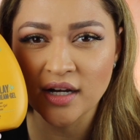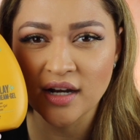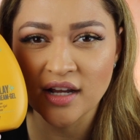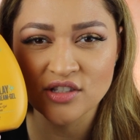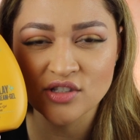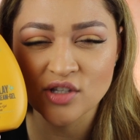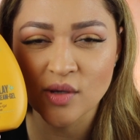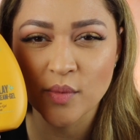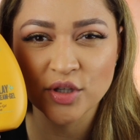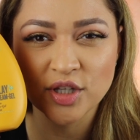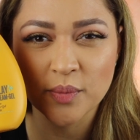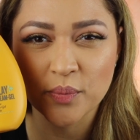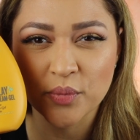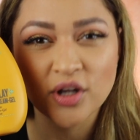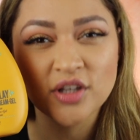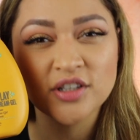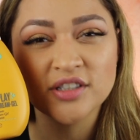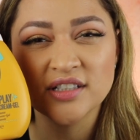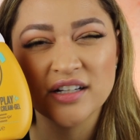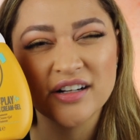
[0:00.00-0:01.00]
Like some of the
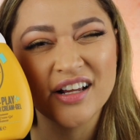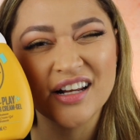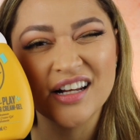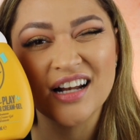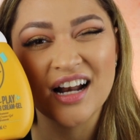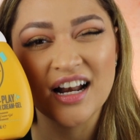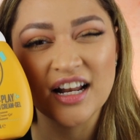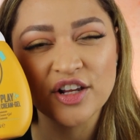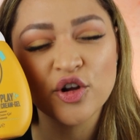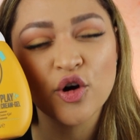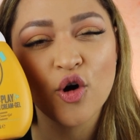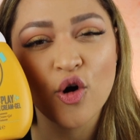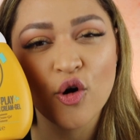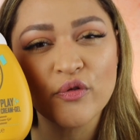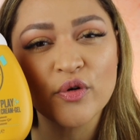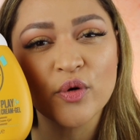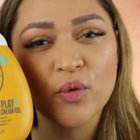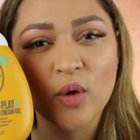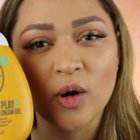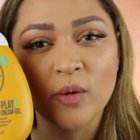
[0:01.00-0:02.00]
products are getting a little
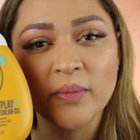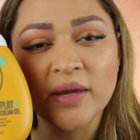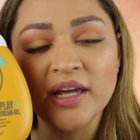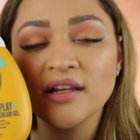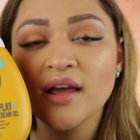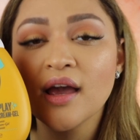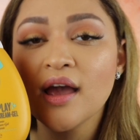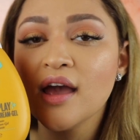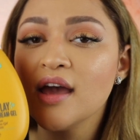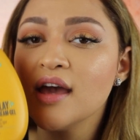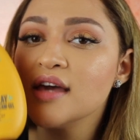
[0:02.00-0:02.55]
overwhelming.